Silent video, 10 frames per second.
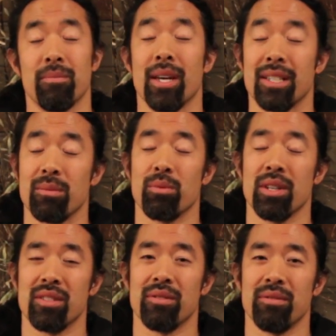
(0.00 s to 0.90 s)
That's
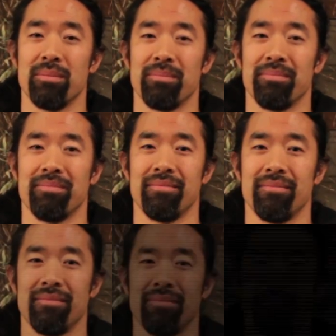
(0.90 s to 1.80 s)
impressive.
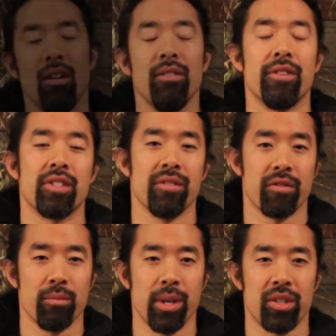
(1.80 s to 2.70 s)
All of this
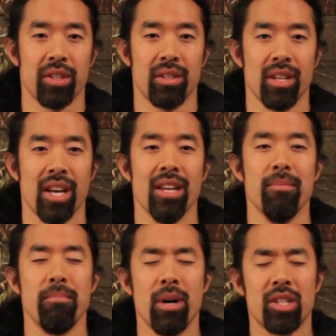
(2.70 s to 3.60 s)
information,
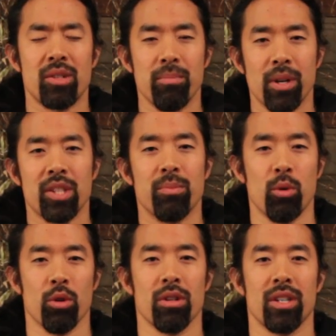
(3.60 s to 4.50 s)
and much, much
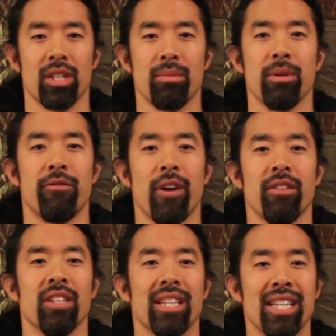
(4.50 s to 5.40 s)
more, can be
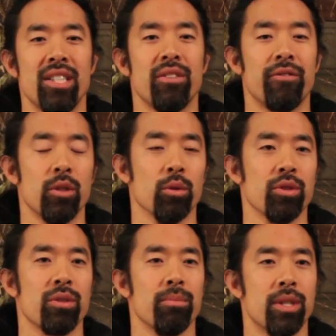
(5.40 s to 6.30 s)
found in each
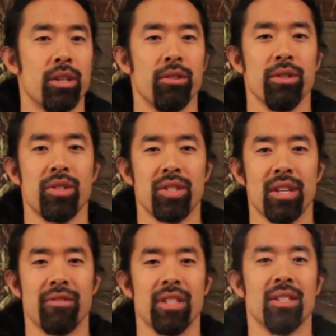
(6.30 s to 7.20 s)
fuel's Materials
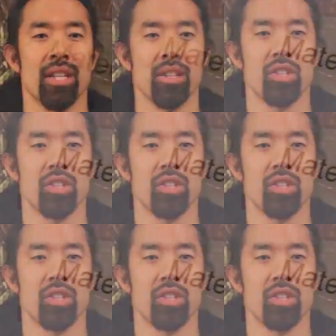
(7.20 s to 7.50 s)
Safety Data